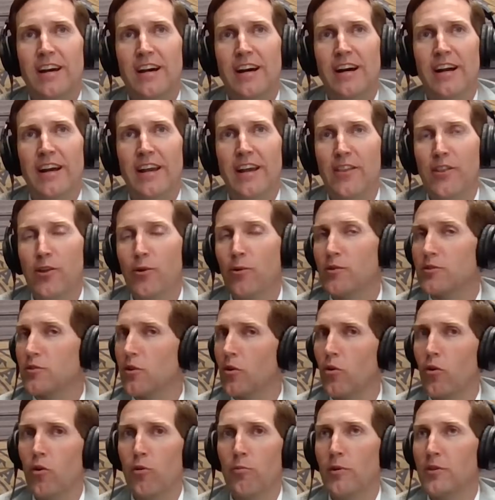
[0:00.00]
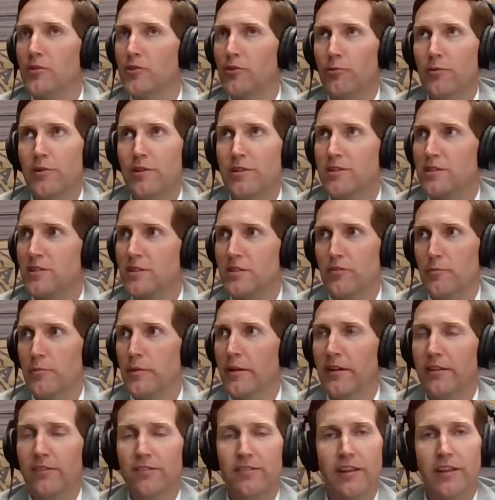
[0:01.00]
And there was a whole bunch of reasons for
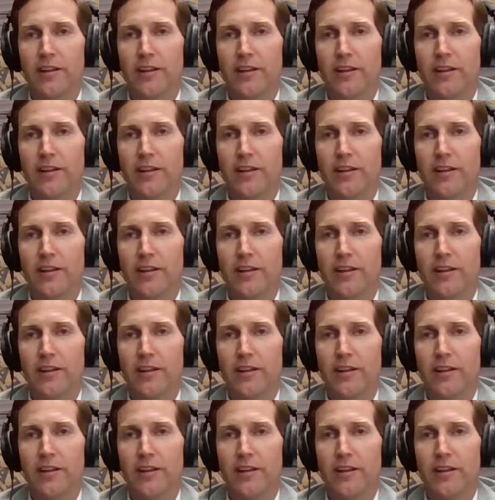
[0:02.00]
me to